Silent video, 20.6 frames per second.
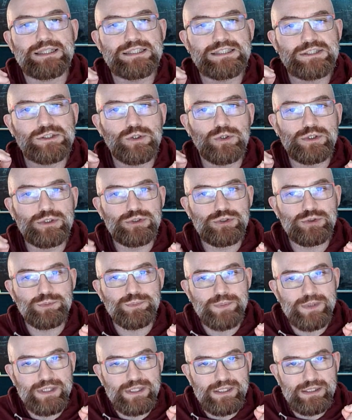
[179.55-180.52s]
is going to
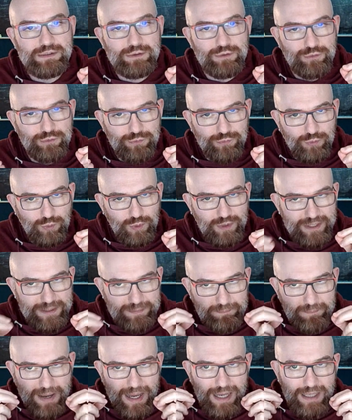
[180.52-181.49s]
be fully
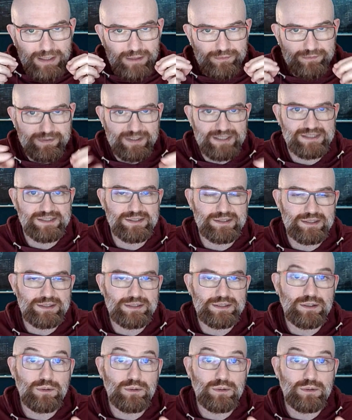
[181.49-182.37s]
manifested